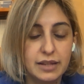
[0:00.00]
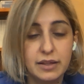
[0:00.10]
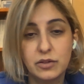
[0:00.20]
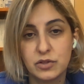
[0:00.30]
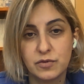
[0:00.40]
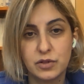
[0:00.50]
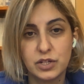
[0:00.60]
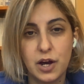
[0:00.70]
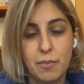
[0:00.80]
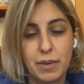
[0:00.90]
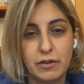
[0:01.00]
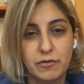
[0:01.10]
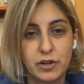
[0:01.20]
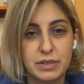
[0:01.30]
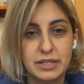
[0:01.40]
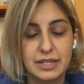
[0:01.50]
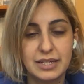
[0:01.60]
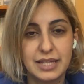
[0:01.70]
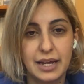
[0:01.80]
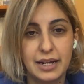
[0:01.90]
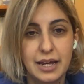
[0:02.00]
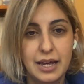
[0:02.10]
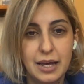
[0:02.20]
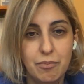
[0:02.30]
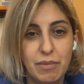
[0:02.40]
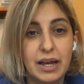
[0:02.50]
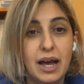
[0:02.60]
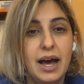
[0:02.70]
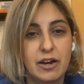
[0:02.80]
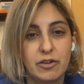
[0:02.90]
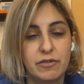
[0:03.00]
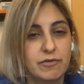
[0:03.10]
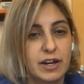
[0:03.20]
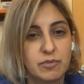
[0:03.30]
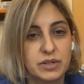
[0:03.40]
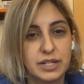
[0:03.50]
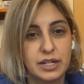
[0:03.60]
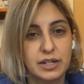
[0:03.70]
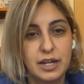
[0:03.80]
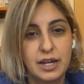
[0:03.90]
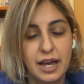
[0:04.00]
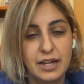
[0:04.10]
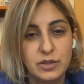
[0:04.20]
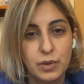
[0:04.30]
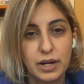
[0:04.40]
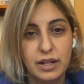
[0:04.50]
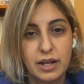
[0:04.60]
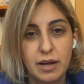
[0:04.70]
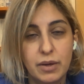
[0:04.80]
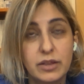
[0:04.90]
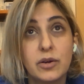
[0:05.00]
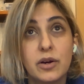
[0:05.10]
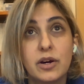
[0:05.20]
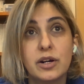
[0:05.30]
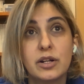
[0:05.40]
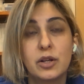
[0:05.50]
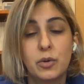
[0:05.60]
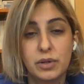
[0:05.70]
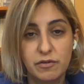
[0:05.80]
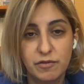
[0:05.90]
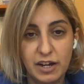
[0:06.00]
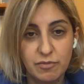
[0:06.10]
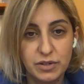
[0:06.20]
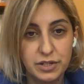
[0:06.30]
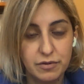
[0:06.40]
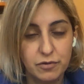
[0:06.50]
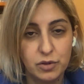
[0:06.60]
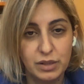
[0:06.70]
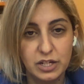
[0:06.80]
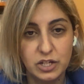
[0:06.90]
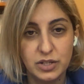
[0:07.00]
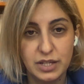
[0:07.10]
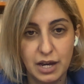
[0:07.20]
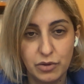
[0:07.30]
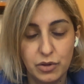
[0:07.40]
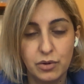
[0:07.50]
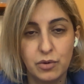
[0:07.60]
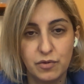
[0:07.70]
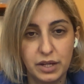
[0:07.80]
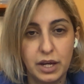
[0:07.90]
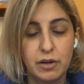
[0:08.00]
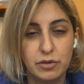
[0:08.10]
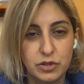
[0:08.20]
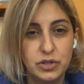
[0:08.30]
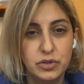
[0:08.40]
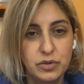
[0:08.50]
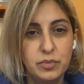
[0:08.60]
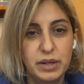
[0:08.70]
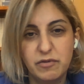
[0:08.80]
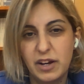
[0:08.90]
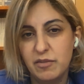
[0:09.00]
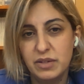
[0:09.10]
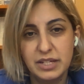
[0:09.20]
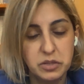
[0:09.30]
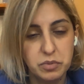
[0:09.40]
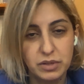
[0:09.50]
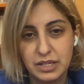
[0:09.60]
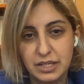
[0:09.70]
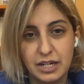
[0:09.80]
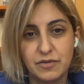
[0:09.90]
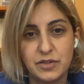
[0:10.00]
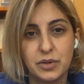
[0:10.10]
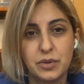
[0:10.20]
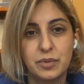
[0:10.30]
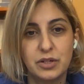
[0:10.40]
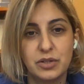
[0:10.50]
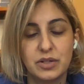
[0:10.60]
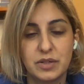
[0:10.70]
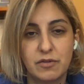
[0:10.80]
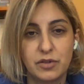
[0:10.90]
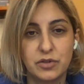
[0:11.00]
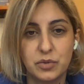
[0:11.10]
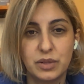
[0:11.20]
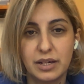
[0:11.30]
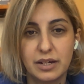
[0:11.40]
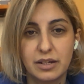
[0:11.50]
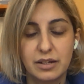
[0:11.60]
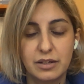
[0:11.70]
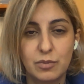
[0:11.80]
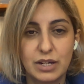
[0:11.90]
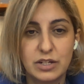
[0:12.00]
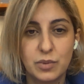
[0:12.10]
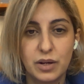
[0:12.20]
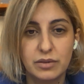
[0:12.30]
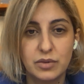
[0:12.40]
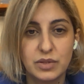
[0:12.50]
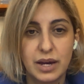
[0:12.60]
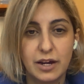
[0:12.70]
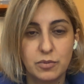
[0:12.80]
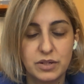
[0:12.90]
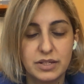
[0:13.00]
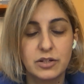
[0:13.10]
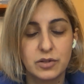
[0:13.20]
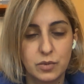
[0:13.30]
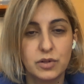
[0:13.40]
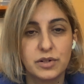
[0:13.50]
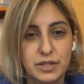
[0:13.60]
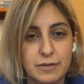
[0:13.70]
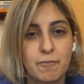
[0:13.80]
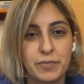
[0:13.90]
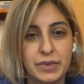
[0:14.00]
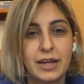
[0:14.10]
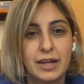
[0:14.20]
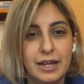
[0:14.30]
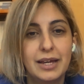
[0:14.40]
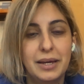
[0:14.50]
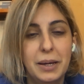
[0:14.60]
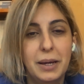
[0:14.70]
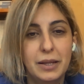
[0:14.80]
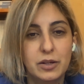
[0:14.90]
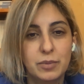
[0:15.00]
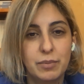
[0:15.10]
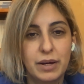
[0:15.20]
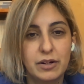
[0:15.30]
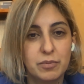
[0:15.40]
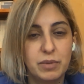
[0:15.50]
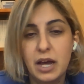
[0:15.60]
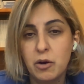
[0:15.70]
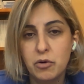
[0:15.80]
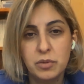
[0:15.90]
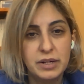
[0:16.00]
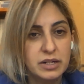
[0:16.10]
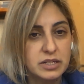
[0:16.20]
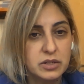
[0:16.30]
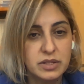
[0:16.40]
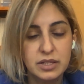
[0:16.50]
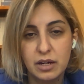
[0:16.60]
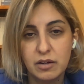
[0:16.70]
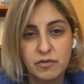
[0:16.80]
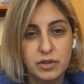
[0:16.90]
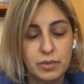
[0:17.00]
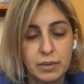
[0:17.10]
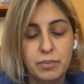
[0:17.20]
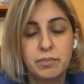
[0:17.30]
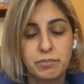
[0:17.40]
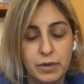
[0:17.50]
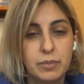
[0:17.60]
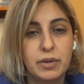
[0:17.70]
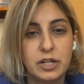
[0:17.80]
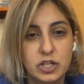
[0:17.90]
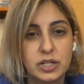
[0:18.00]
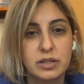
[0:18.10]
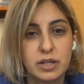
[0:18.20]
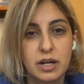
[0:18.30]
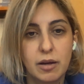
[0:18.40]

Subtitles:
And then there's, of course, compound pharmacies that make higher than 5% as well. There are lower than 5% formulations out there over the counter too, but 5% is pretty safe. So we usually just say if you're doing it, you might as well use the higher percent so it works a little bit better. But yeah, oral minoxidil is there for the right patient.